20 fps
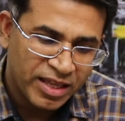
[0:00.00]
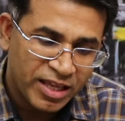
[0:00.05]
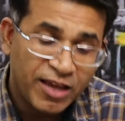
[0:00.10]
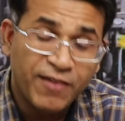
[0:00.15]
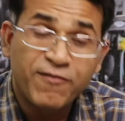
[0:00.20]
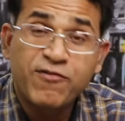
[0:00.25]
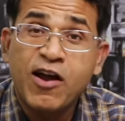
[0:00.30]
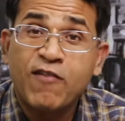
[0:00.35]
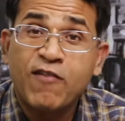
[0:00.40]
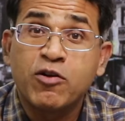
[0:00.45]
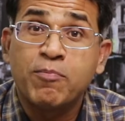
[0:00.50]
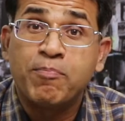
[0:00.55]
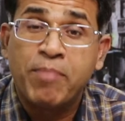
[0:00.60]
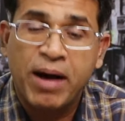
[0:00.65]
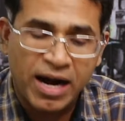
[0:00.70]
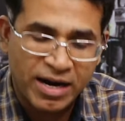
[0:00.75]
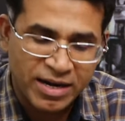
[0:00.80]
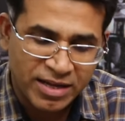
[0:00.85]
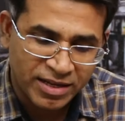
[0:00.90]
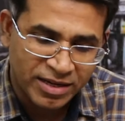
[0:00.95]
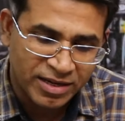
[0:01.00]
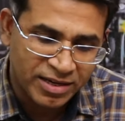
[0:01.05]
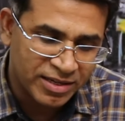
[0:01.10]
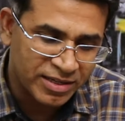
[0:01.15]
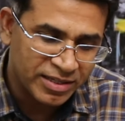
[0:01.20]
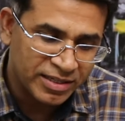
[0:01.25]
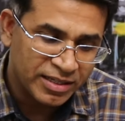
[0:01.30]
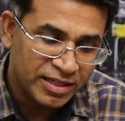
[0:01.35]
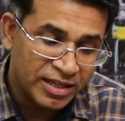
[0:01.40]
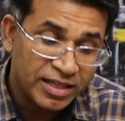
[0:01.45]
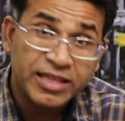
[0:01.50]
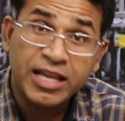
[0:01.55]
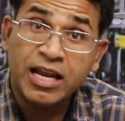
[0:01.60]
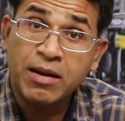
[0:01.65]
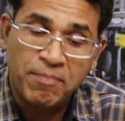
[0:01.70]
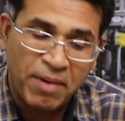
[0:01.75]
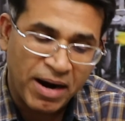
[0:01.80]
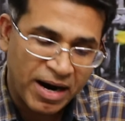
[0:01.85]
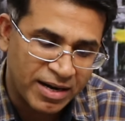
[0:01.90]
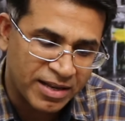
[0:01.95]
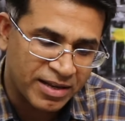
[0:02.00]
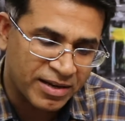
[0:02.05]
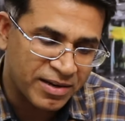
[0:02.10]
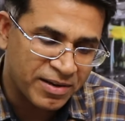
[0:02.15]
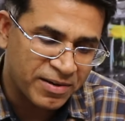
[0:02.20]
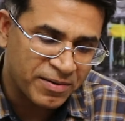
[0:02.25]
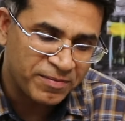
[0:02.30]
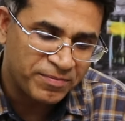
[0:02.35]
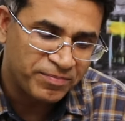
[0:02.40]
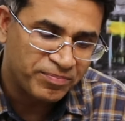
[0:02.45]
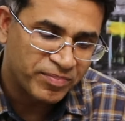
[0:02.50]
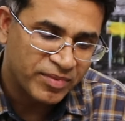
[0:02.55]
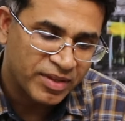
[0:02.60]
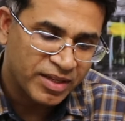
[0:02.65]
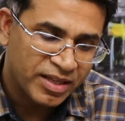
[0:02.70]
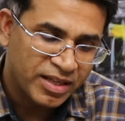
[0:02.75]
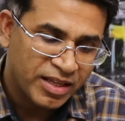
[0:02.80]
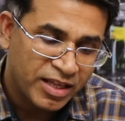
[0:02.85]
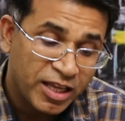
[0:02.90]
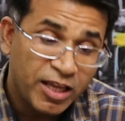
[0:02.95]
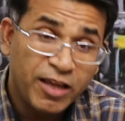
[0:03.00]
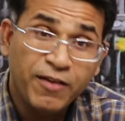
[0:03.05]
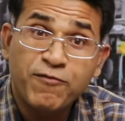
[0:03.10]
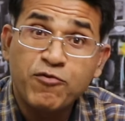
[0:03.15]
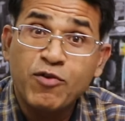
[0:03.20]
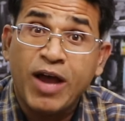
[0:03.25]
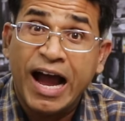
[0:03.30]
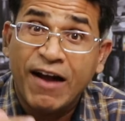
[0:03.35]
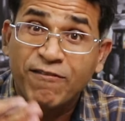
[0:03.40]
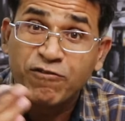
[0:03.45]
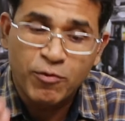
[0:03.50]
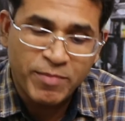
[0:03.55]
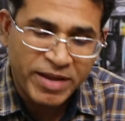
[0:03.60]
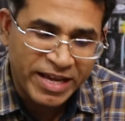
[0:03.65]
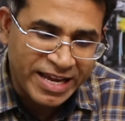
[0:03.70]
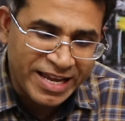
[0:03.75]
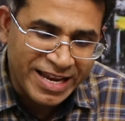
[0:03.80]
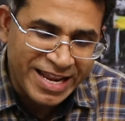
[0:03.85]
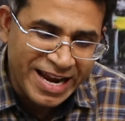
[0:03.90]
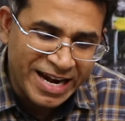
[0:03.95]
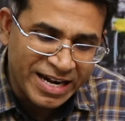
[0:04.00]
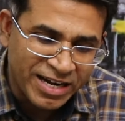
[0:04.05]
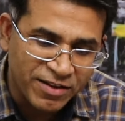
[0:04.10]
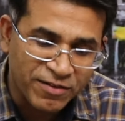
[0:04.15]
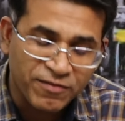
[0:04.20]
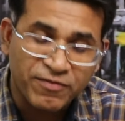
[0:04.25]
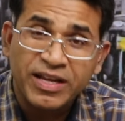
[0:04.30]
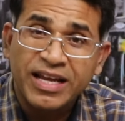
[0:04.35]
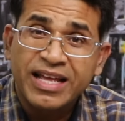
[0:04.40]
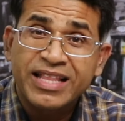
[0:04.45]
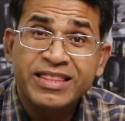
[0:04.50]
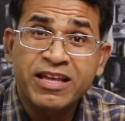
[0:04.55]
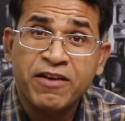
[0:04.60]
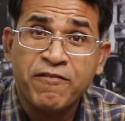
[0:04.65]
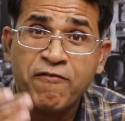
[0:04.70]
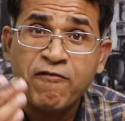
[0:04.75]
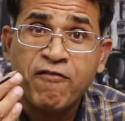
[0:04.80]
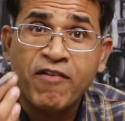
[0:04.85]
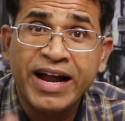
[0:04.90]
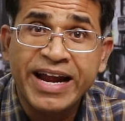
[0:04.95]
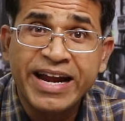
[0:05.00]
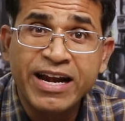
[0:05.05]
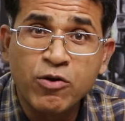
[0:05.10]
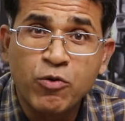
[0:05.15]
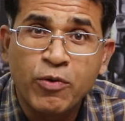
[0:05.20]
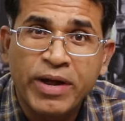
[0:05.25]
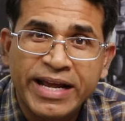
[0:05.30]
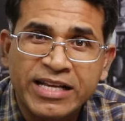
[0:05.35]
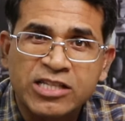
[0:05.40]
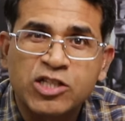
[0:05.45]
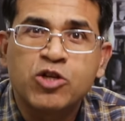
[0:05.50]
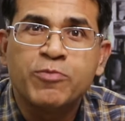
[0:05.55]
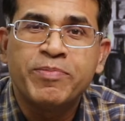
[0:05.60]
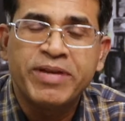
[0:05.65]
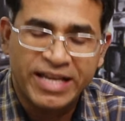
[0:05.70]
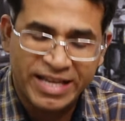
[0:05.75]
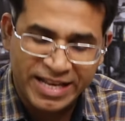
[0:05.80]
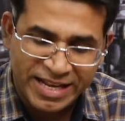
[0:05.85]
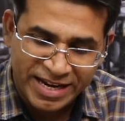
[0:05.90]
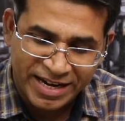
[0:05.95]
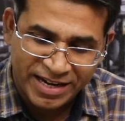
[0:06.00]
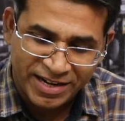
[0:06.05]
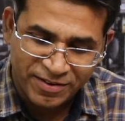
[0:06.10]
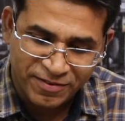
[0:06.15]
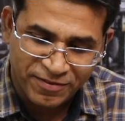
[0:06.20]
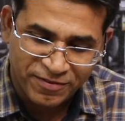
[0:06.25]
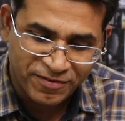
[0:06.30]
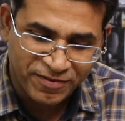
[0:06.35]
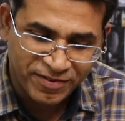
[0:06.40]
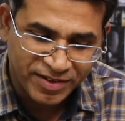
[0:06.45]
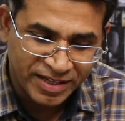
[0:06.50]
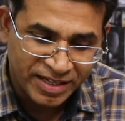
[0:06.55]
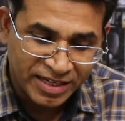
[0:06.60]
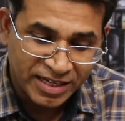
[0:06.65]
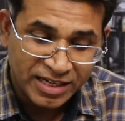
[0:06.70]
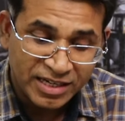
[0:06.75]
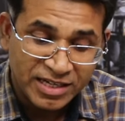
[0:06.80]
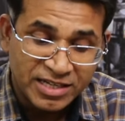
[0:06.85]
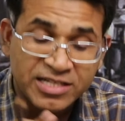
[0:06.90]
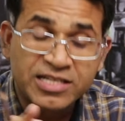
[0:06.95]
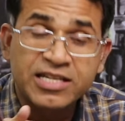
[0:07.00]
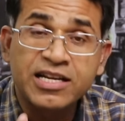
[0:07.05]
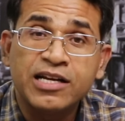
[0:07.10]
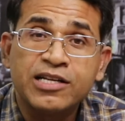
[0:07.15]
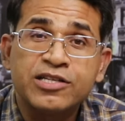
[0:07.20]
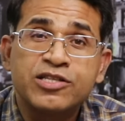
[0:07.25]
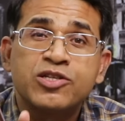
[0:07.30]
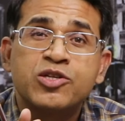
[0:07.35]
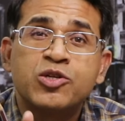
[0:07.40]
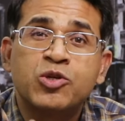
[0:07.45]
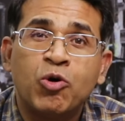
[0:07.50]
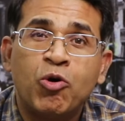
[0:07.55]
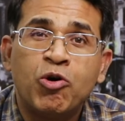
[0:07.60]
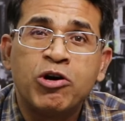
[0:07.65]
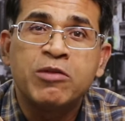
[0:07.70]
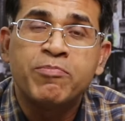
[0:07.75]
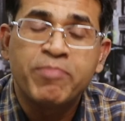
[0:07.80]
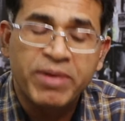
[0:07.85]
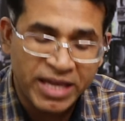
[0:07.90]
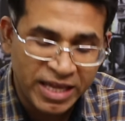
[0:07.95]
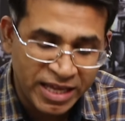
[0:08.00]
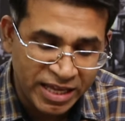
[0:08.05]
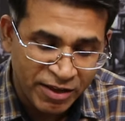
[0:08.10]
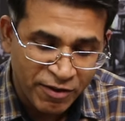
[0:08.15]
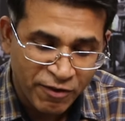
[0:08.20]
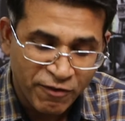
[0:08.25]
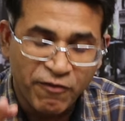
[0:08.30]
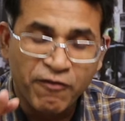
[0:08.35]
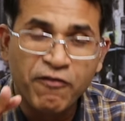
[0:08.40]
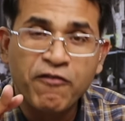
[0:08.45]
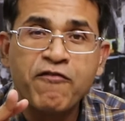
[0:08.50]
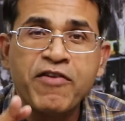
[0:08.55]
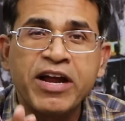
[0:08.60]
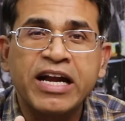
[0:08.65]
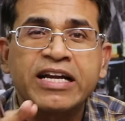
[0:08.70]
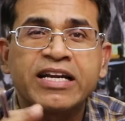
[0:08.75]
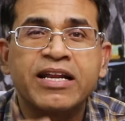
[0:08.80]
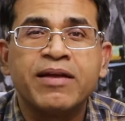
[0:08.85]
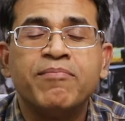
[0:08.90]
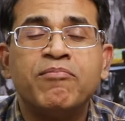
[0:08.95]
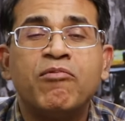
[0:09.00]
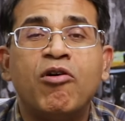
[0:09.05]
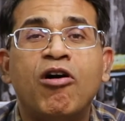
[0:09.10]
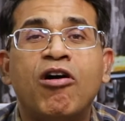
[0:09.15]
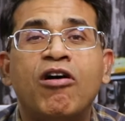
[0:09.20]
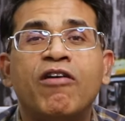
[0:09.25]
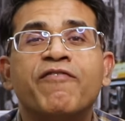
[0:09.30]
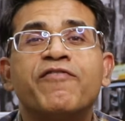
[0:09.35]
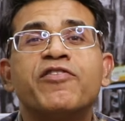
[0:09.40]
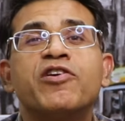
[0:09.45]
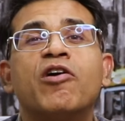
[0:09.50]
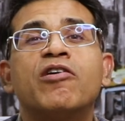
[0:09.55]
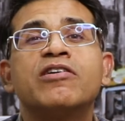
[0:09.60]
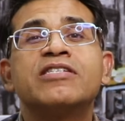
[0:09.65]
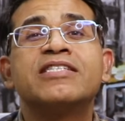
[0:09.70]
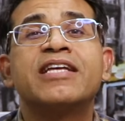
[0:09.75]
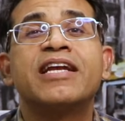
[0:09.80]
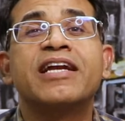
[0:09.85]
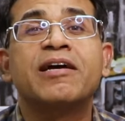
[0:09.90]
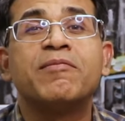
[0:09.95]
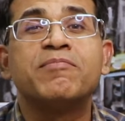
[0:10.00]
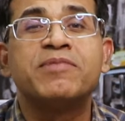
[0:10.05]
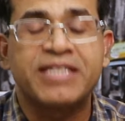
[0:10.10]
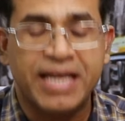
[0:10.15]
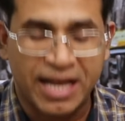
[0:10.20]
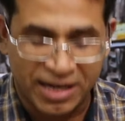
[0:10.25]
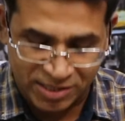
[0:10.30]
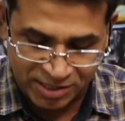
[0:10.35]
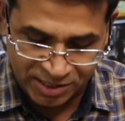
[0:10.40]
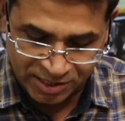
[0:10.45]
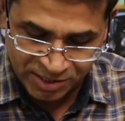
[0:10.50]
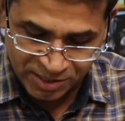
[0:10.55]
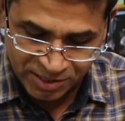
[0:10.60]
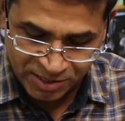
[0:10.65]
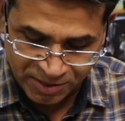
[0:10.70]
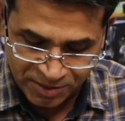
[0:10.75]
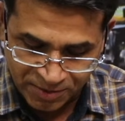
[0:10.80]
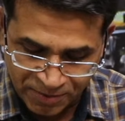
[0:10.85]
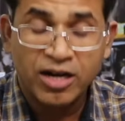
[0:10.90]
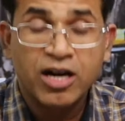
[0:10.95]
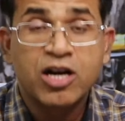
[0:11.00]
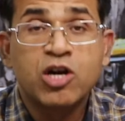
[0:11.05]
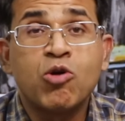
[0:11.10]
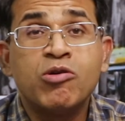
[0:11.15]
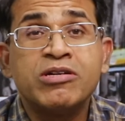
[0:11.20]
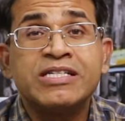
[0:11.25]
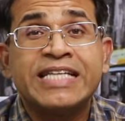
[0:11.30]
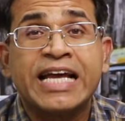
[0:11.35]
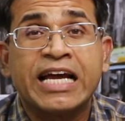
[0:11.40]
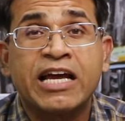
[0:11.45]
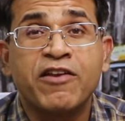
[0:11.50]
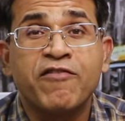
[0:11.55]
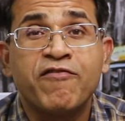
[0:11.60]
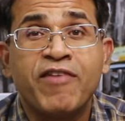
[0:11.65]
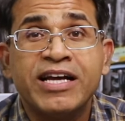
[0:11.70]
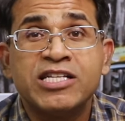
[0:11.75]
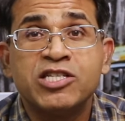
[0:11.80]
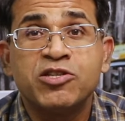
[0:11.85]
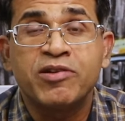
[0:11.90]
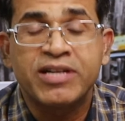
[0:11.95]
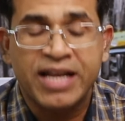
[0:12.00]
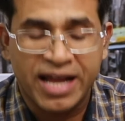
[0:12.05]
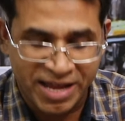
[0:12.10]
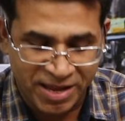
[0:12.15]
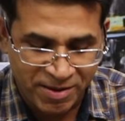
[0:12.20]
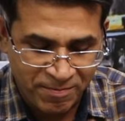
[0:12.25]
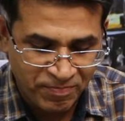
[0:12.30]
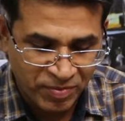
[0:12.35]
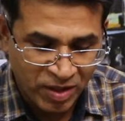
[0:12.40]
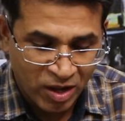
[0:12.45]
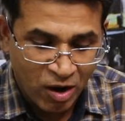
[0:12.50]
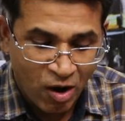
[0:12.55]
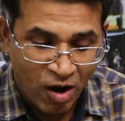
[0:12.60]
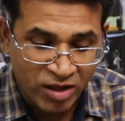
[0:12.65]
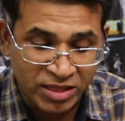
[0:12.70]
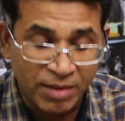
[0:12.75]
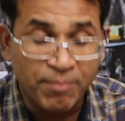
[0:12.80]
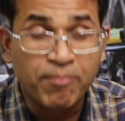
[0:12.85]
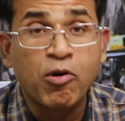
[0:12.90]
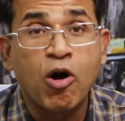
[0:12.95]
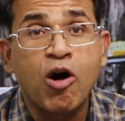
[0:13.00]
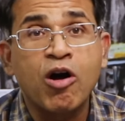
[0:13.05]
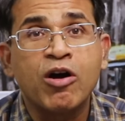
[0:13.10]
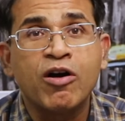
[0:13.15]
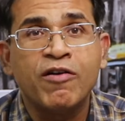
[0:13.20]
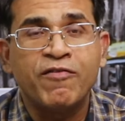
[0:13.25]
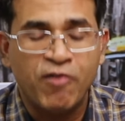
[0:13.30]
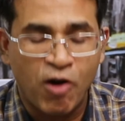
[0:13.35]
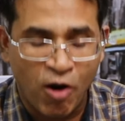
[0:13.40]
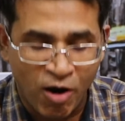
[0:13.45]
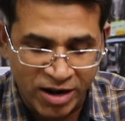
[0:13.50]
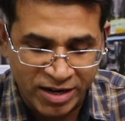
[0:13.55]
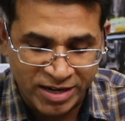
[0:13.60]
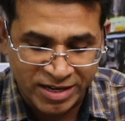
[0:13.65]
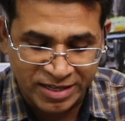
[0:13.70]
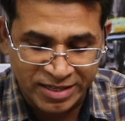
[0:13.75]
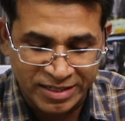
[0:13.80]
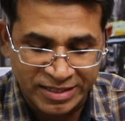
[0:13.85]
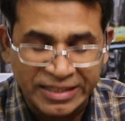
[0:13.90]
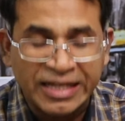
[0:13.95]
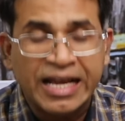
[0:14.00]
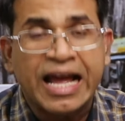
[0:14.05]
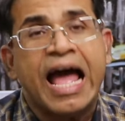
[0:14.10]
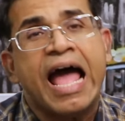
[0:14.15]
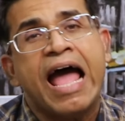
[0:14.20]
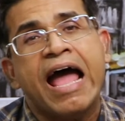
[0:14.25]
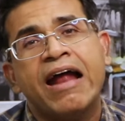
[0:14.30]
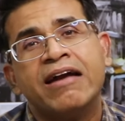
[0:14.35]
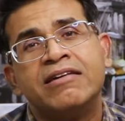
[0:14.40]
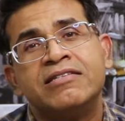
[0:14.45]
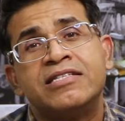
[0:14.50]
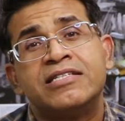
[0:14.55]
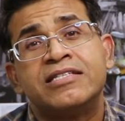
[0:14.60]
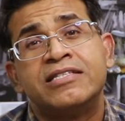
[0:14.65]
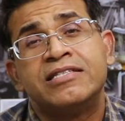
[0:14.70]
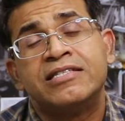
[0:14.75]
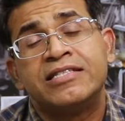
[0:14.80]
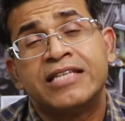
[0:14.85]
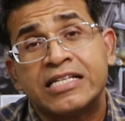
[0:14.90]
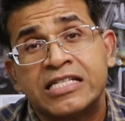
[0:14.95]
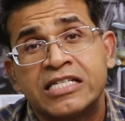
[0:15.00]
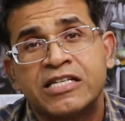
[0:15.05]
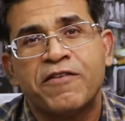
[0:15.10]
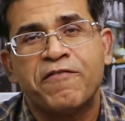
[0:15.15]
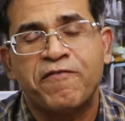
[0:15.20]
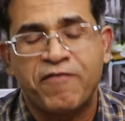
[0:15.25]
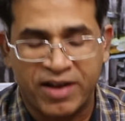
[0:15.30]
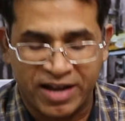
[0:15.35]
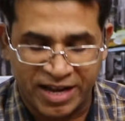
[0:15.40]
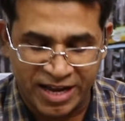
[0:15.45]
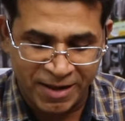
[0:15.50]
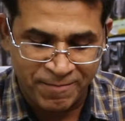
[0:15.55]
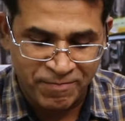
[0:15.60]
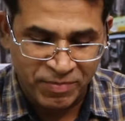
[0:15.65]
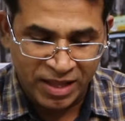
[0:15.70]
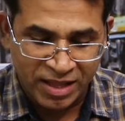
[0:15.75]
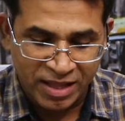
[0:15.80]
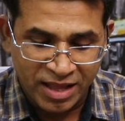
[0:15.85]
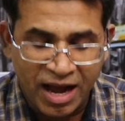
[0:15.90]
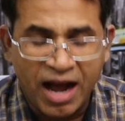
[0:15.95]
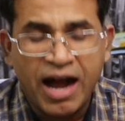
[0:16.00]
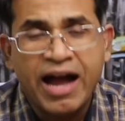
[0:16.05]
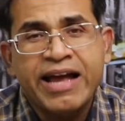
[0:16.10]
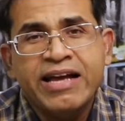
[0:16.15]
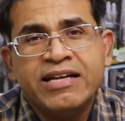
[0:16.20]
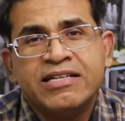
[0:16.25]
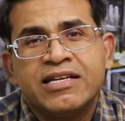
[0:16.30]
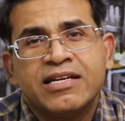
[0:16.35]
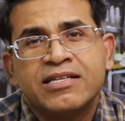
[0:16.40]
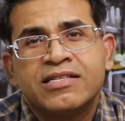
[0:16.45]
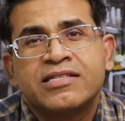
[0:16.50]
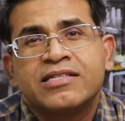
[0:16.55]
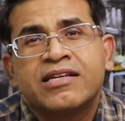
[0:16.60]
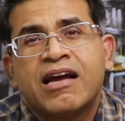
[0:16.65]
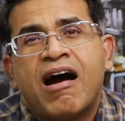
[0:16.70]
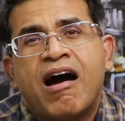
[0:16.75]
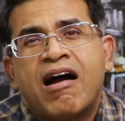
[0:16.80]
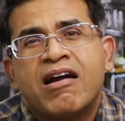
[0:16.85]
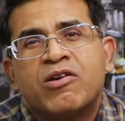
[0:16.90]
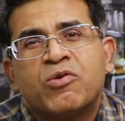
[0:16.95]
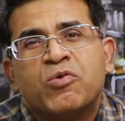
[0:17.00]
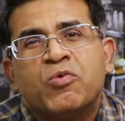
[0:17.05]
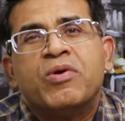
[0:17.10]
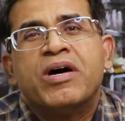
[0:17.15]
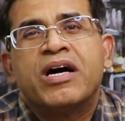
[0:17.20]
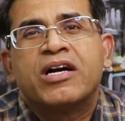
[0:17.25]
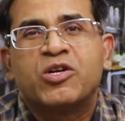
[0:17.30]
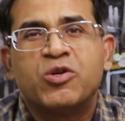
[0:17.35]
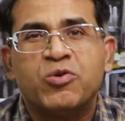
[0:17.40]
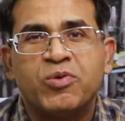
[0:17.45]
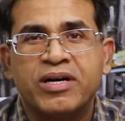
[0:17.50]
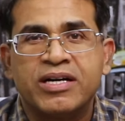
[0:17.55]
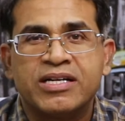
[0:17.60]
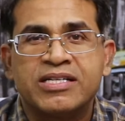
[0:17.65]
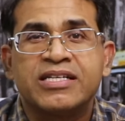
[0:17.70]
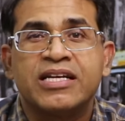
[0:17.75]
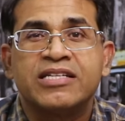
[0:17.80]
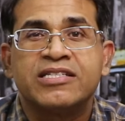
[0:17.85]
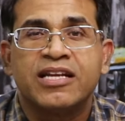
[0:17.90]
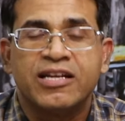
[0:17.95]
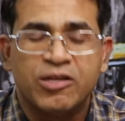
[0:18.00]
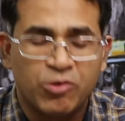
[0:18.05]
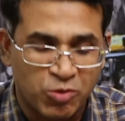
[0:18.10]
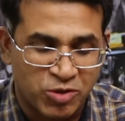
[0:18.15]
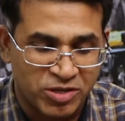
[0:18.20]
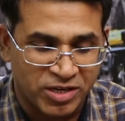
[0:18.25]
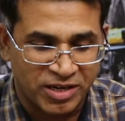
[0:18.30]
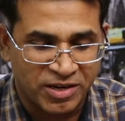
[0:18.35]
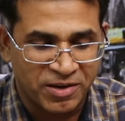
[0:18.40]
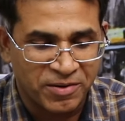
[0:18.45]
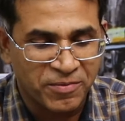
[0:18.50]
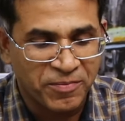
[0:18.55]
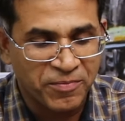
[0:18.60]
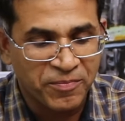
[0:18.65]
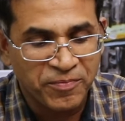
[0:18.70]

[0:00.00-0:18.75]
If to barter, then barter. If you have to be creative, then find ways to be creative. Just don't be victim of your circumstances. Don't sacrifice your time on the block of altar and justify, I just can't work towards a solution.